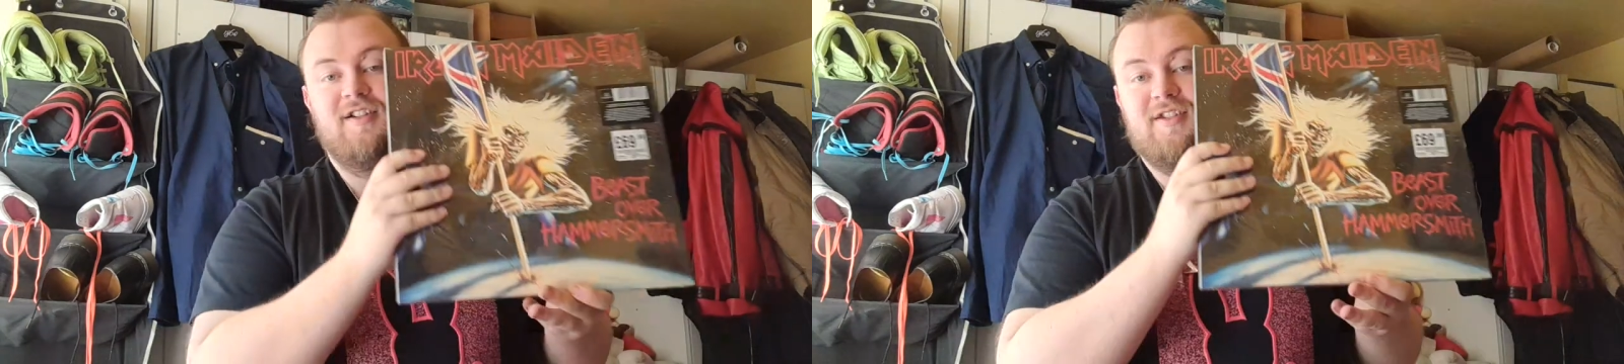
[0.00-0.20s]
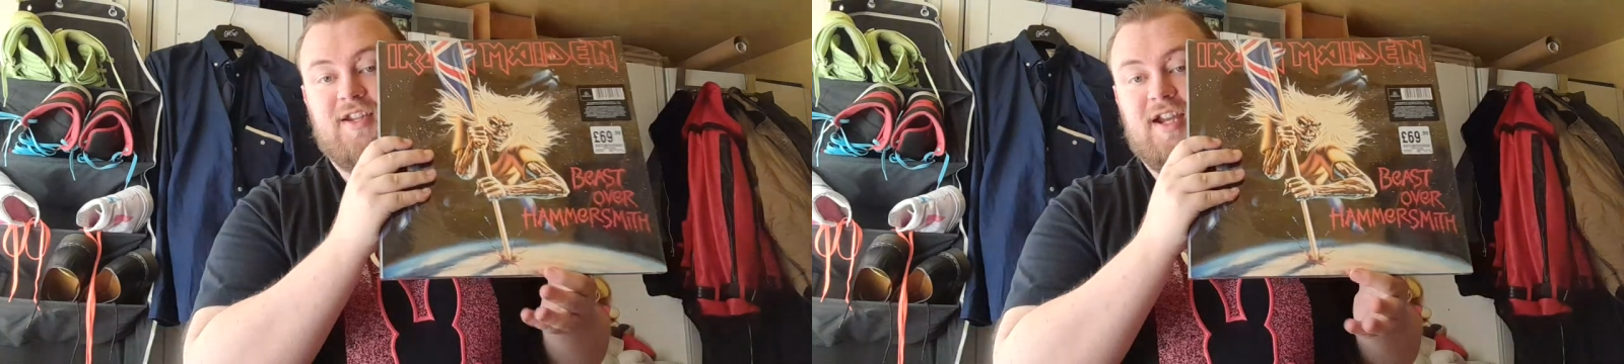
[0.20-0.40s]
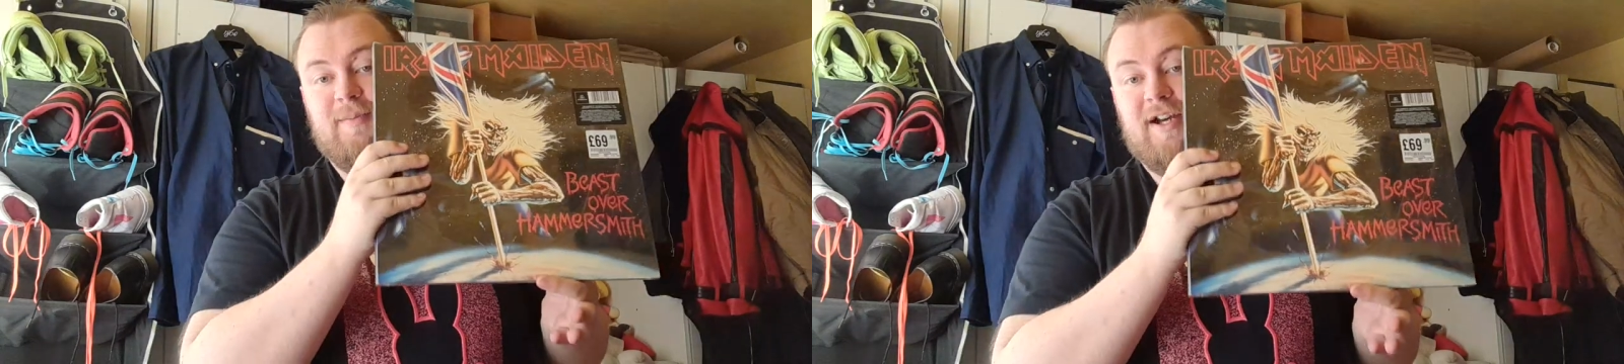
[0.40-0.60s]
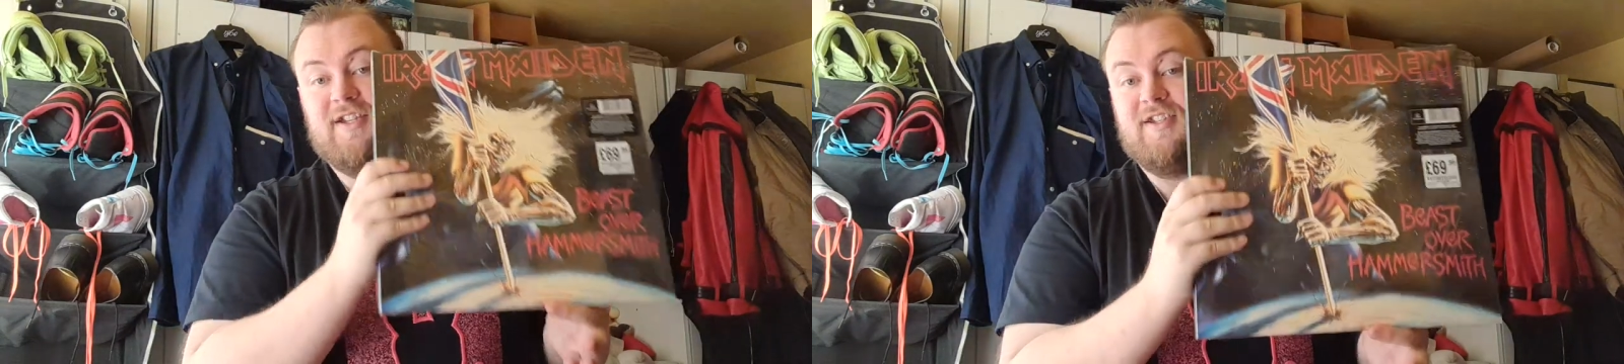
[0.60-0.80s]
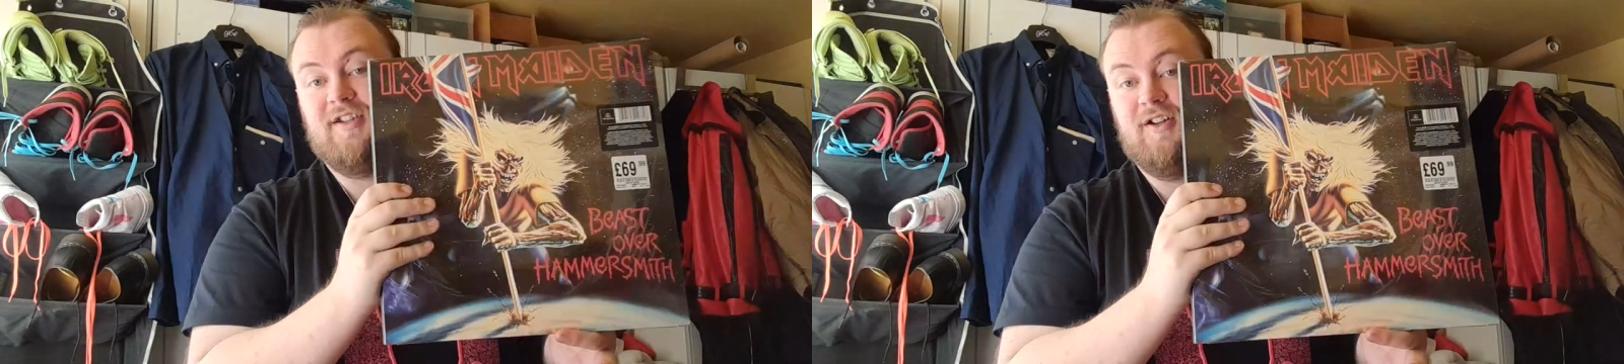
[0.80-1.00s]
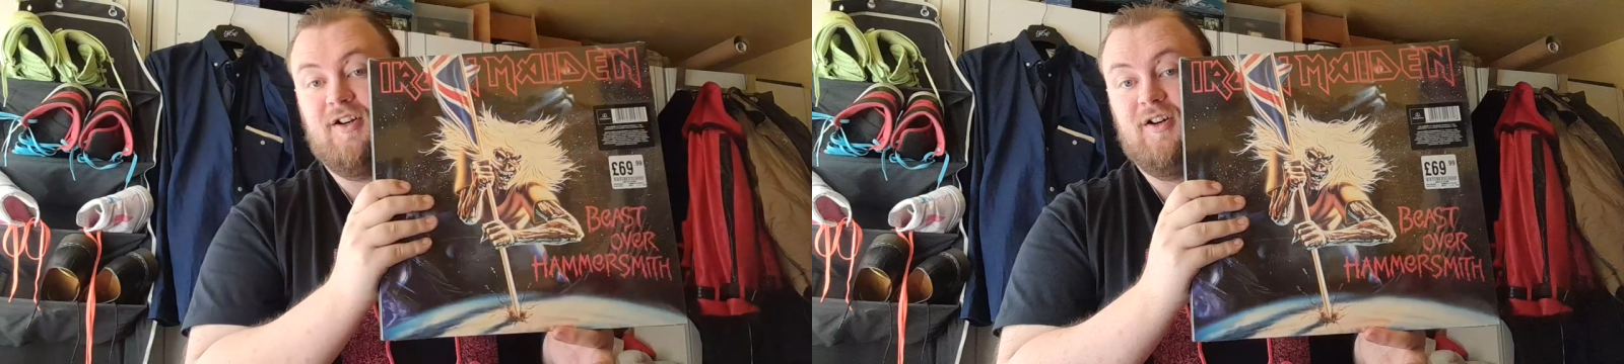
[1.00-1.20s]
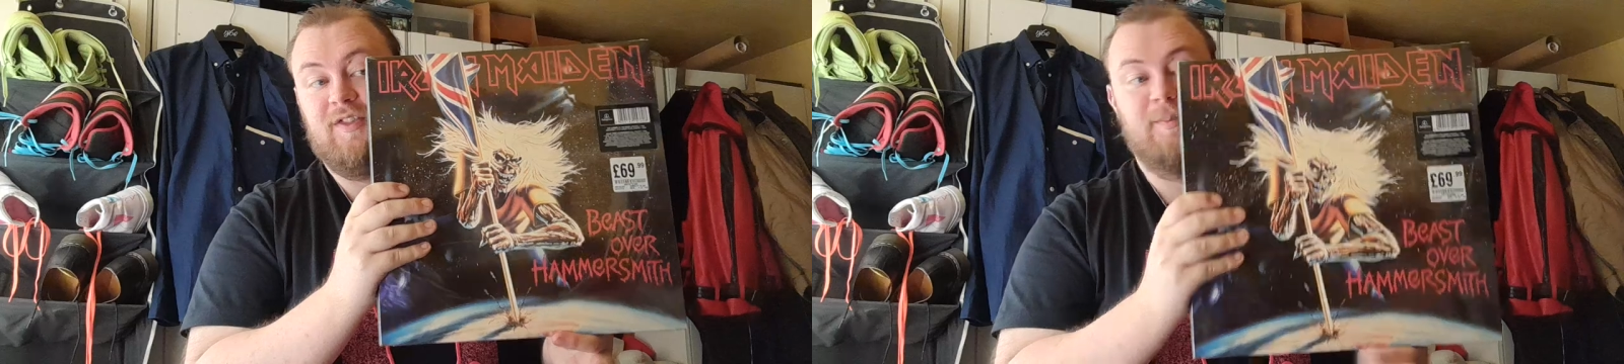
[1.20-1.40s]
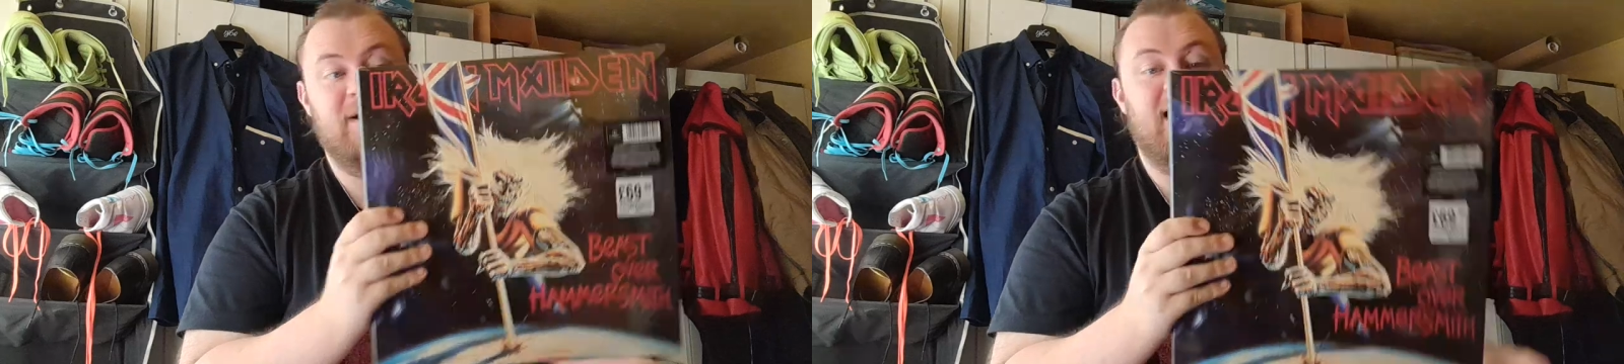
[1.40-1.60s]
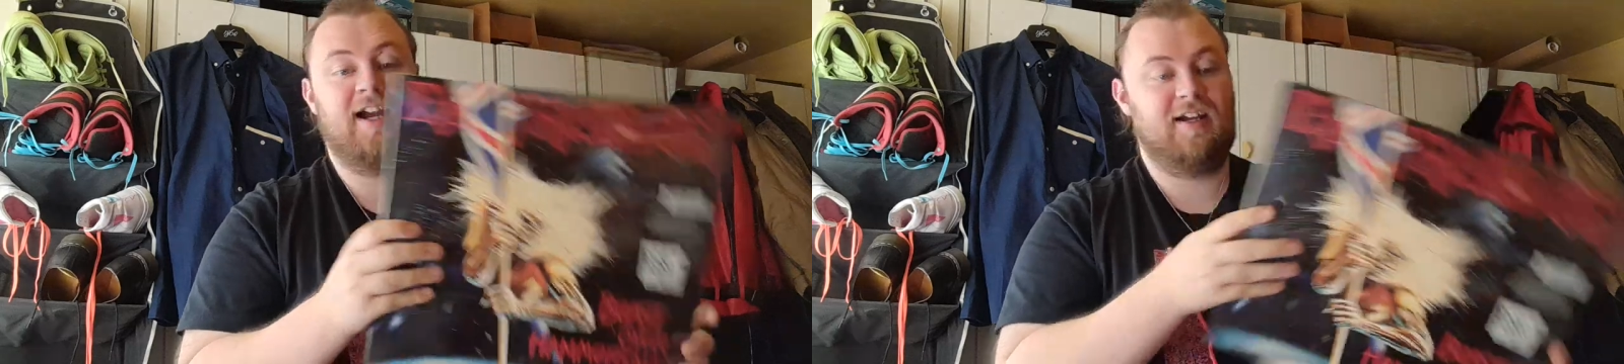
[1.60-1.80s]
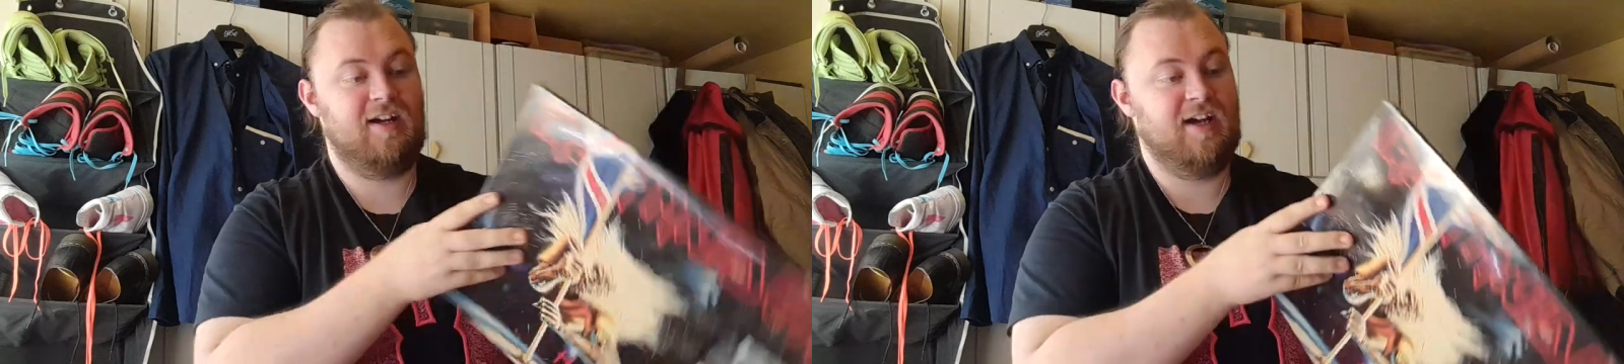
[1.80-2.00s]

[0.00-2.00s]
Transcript: Same as on the back